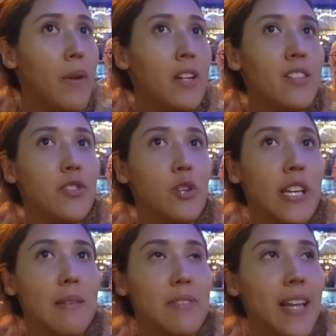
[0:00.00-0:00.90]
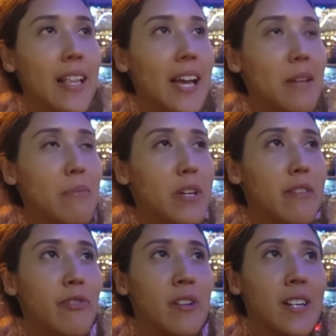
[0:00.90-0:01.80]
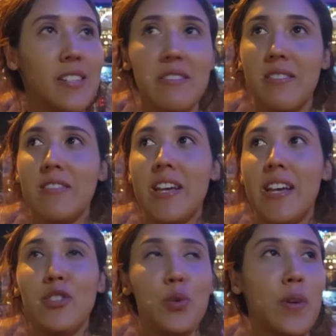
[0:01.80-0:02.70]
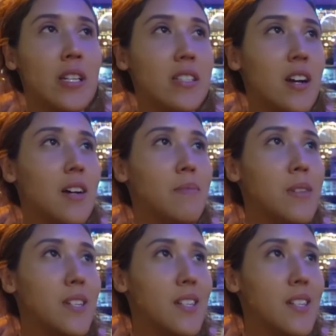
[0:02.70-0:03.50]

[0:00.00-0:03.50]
Because you keep staring at me for like 10, 20 times.